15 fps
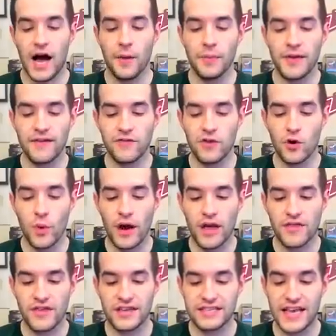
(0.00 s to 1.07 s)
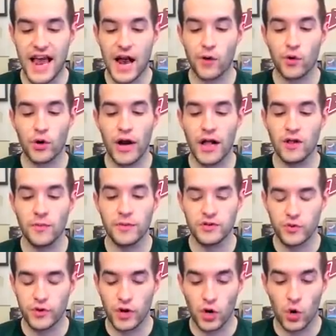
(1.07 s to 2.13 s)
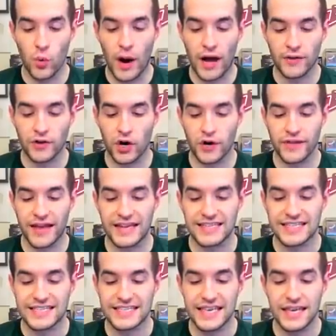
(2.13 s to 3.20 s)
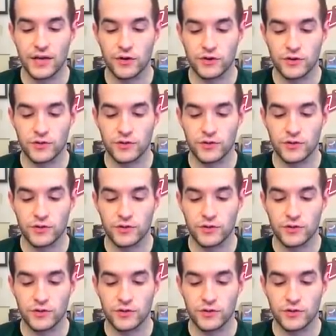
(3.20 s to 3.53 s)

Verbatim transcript: I'll be giving away this Error Elemental Hero Wild Heart that is sealed.